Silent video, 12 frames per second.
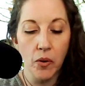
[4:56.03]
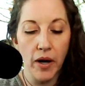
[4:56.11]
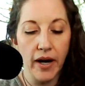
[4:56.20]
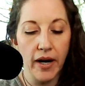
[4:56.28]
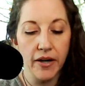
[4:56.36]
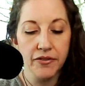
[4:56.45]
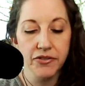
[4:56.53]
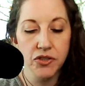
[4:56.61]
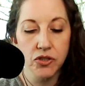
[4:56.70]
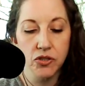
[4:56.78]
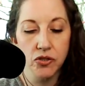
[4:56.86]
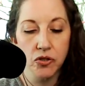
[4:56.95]
have
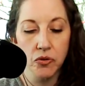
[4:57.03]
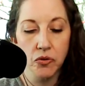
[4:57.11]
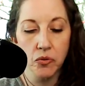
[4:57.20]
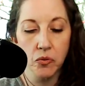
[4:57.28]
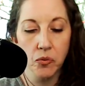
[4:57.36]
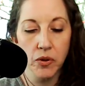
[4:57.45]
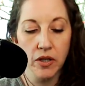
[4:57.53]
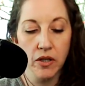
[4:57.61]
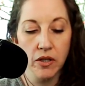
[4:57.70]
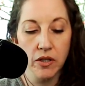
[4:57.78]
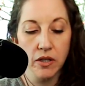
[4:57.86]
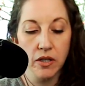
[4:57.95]
to do
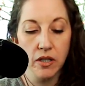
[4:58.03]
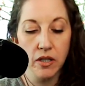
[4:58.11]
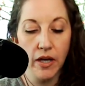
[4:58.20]
with